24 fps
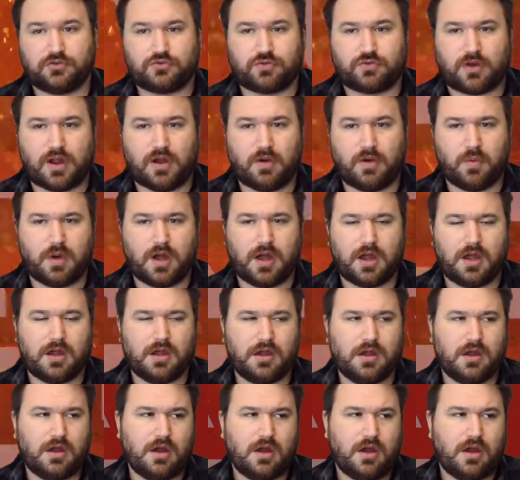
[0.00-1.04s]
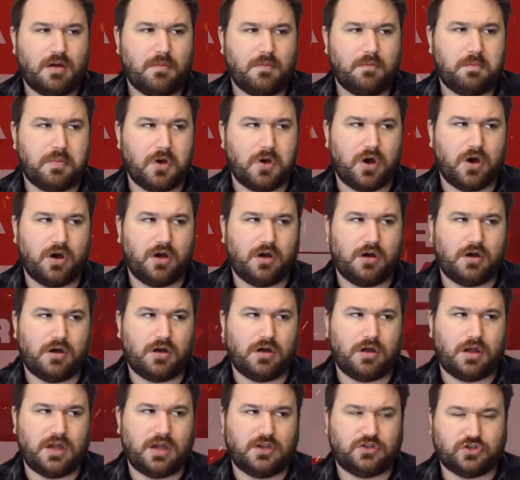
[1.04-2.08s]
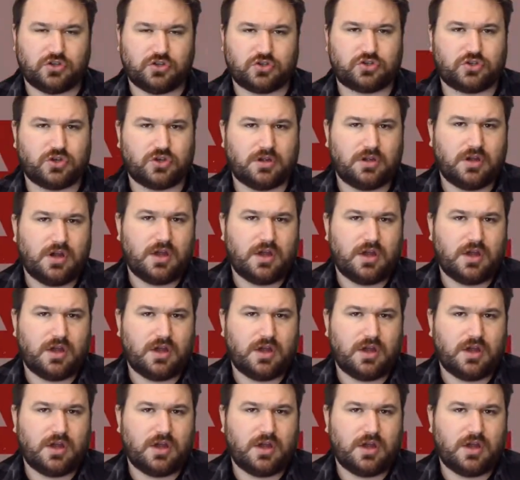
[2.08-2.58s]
straight away. But it just